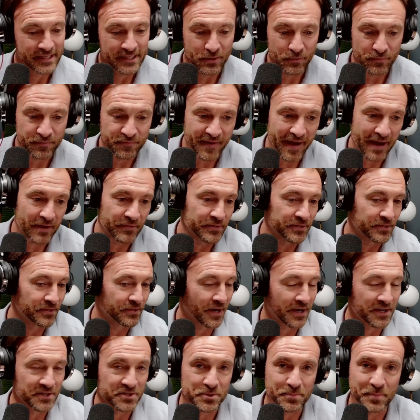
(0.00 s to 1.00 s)
founder
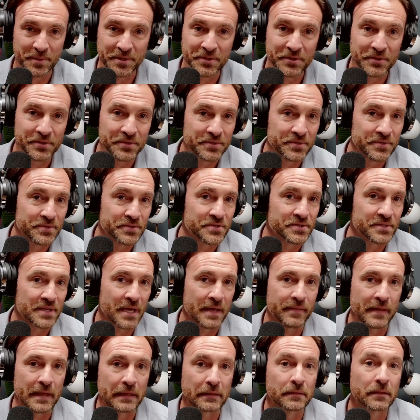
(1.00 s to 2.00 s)
entrepreneurs,
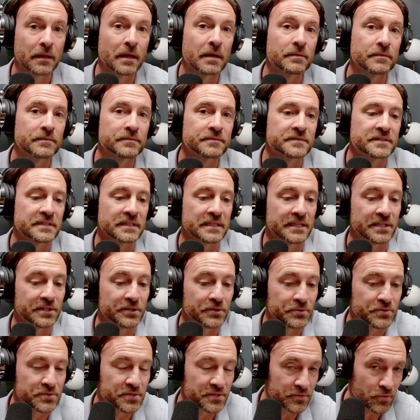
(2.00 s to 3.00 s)
and they love to
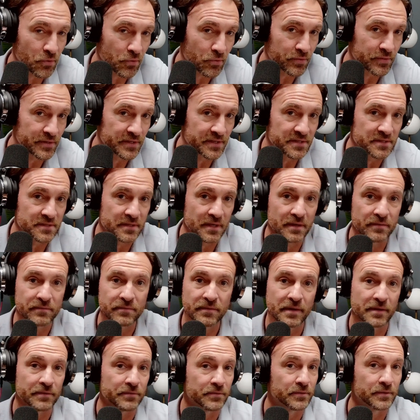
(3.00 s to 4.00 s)
hear stories of
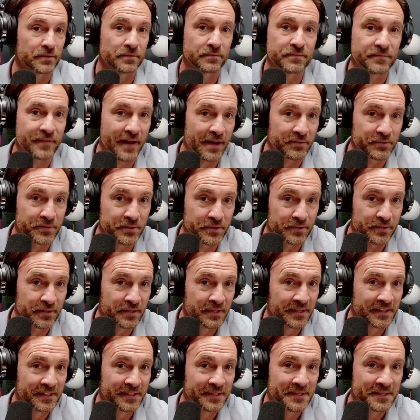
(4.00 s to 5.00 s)
other founder
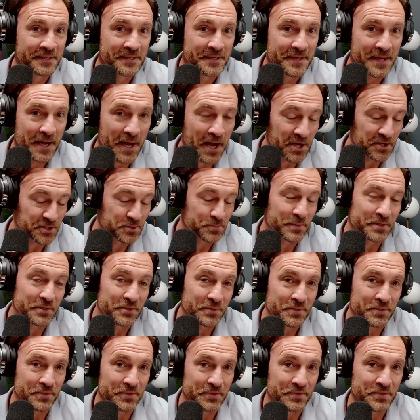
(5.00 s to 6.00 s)

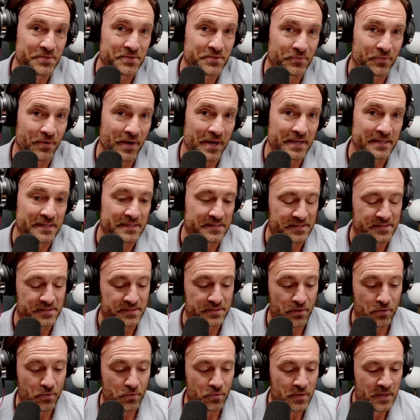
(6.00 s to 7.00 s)
entrepreneurs, right?
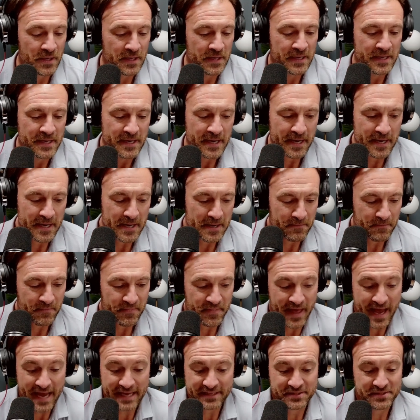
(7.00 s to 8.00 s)
So
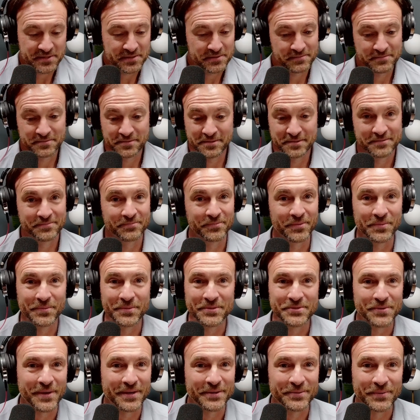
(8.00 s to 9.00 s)
that's just what we're
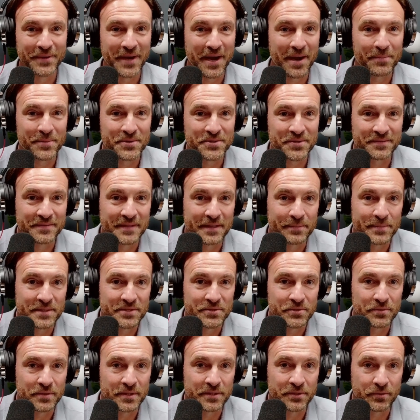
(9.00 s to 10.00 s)
trying to accomplish on the
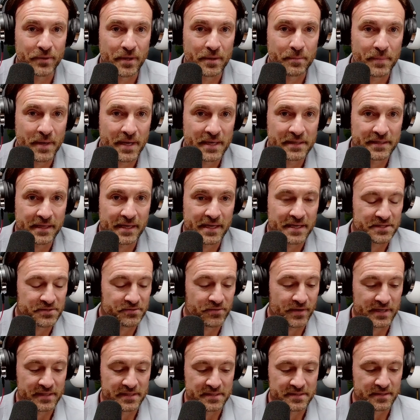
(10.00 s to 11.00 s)
MB2 Underground podcast,
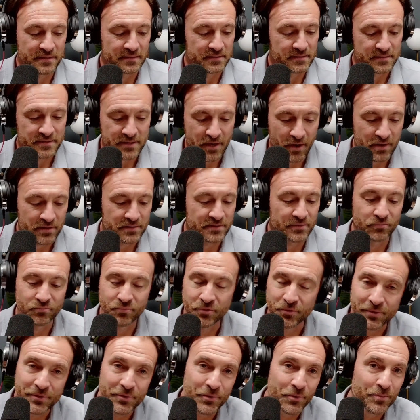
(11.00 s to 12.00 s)
right? Is to talk to
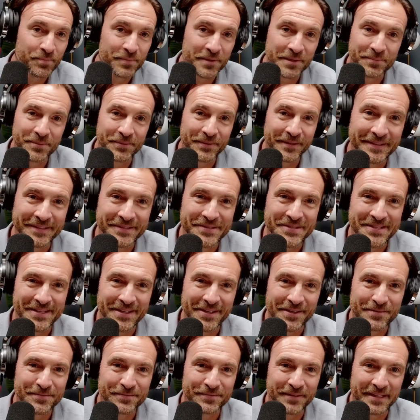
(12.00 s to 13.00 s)
really cool people
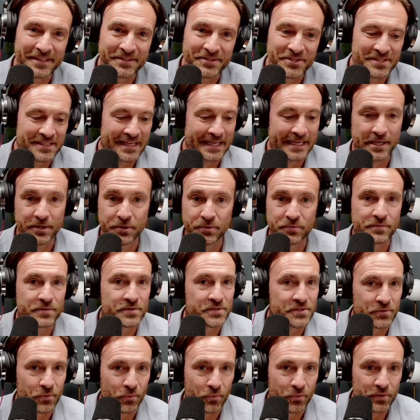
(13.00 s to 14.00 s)
yourself and just hear the
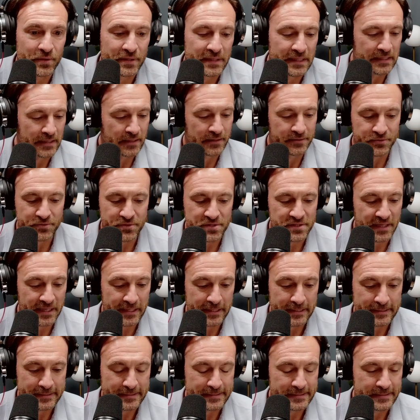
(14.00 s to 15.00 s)
story and
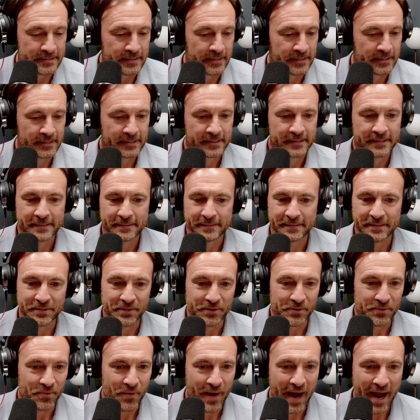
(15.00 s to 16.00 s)
understand,
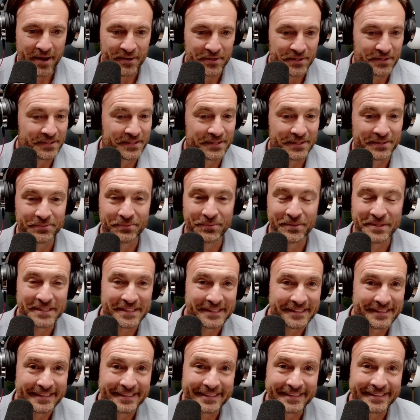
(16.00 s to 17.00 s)
how you did what you
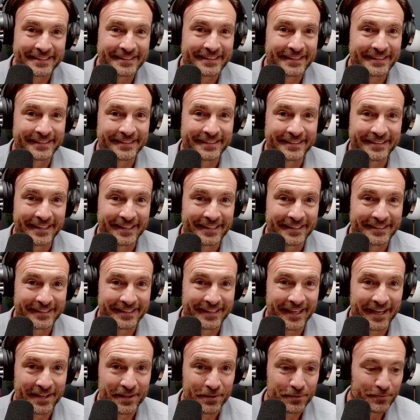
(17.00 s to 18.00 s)
did and
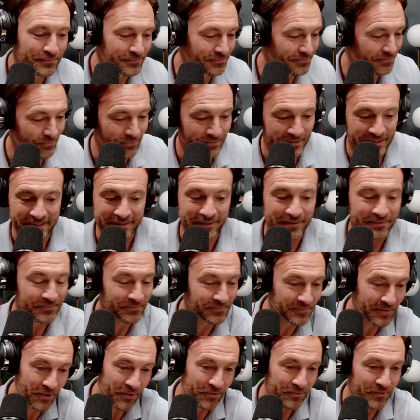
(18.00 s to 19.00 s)
kind of,
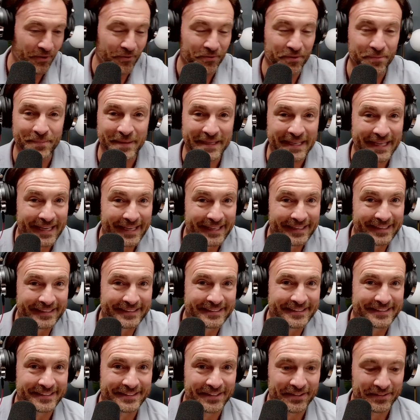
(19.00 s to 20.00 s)
all the
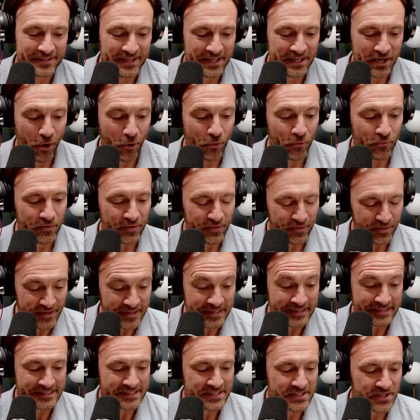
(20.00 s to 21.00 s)
mechanics and all the
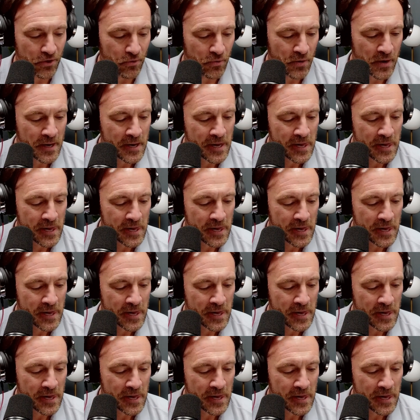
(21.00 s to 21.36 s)
things. So